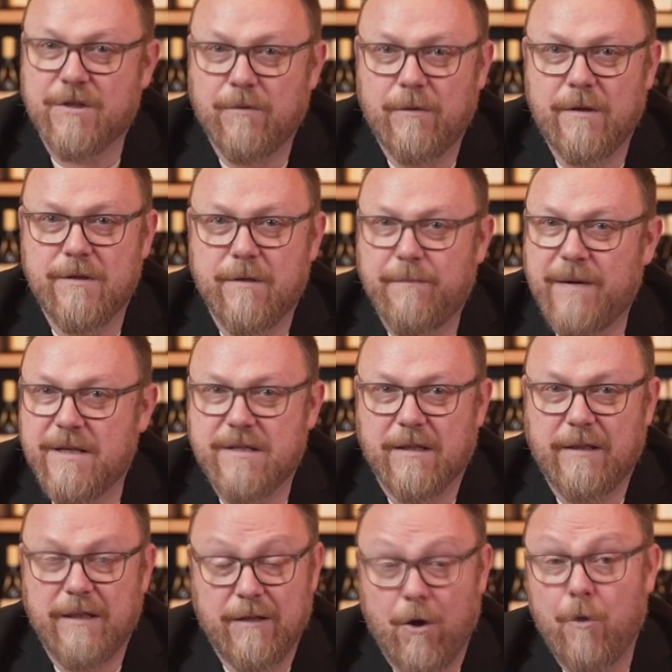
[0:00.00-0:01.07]
soils are
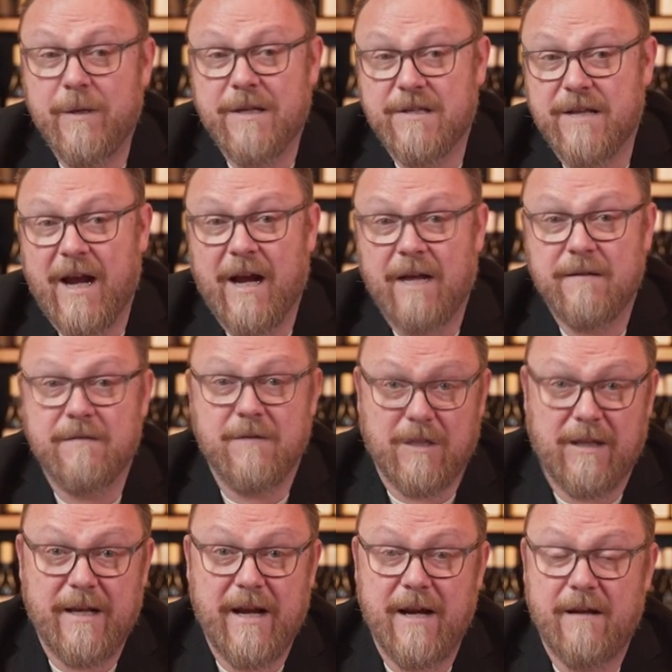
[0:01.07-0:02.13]
basically loamy sand,
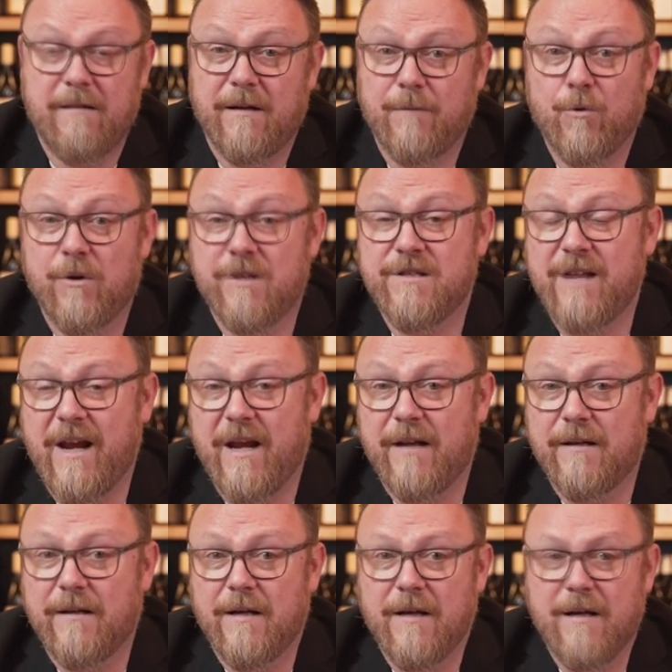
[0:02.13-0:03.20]
clay, and more
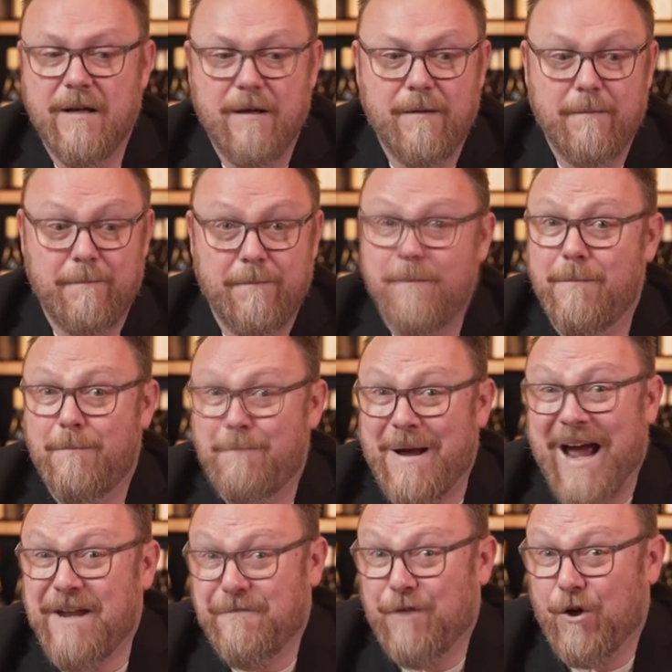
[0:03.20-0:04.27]
sand.
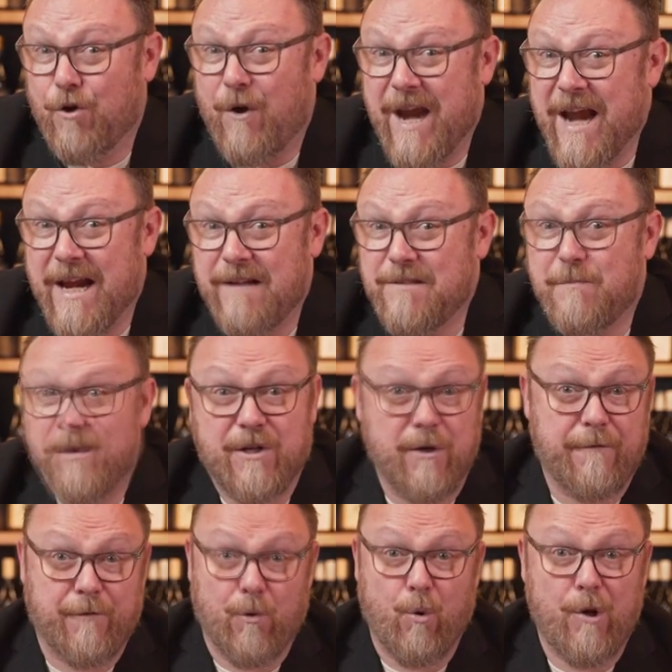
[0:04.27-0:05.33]
Bad for grains, but
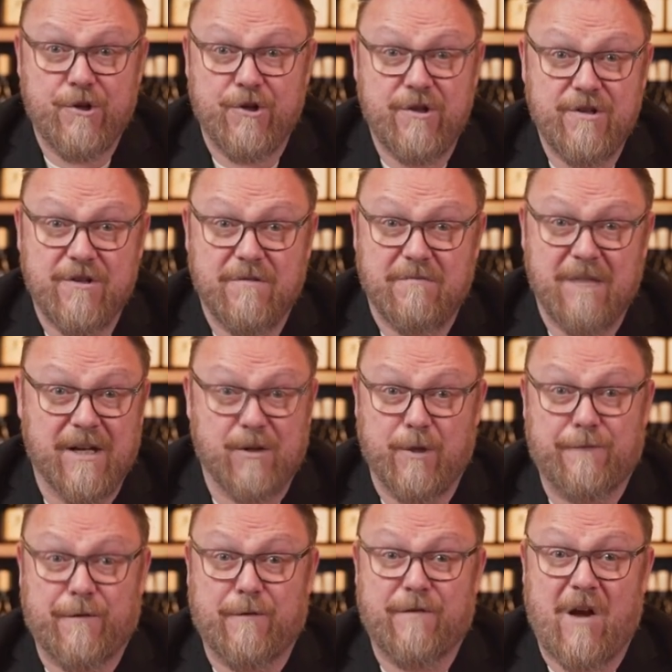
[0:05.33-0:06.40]
good for orchards and
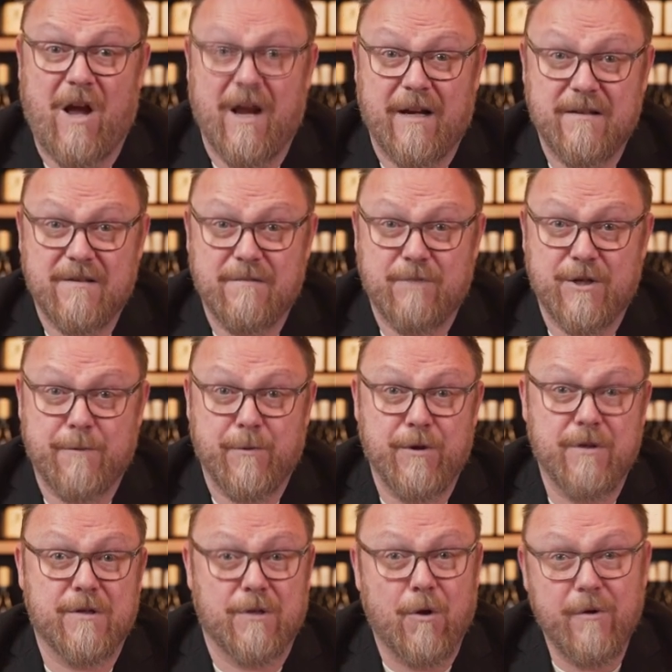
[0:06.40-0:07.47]
good for vines, which
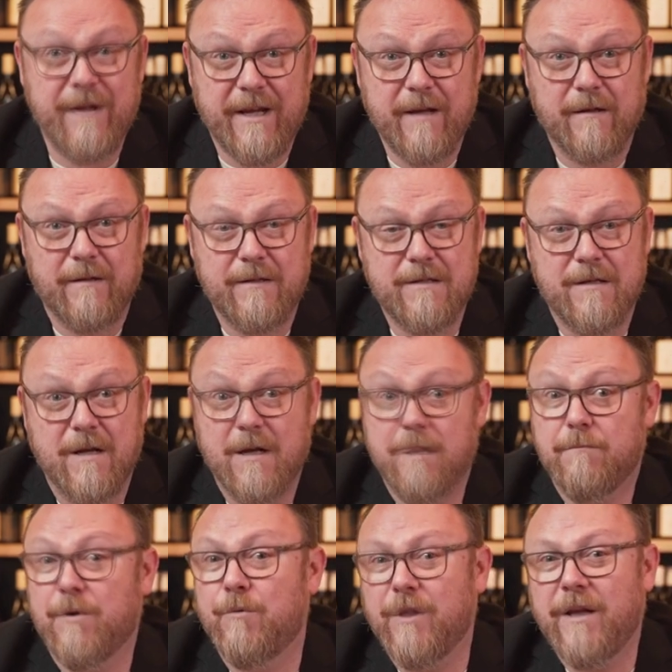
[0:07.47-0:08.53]
produce low yields
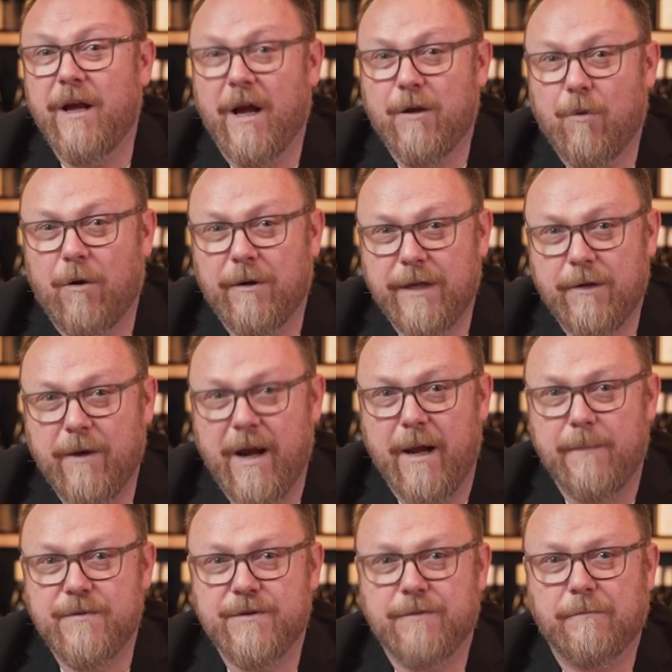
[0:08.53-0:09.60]
but really high quality
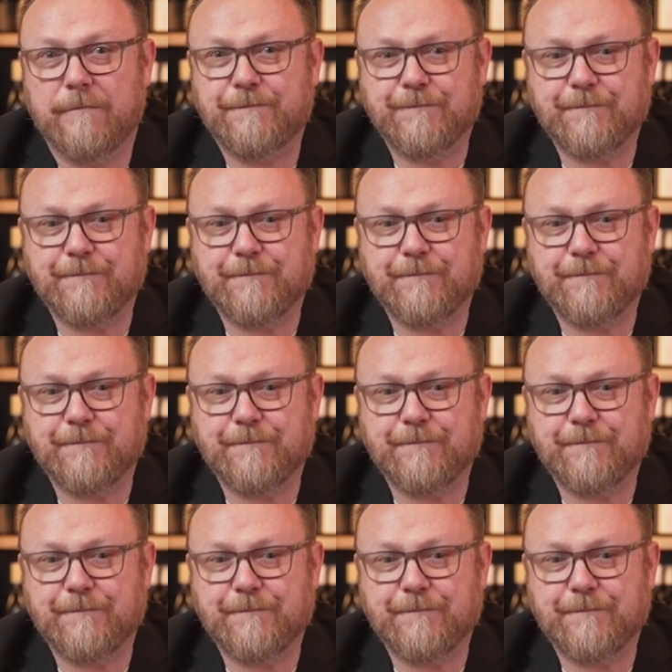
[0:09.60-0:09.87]
grapes.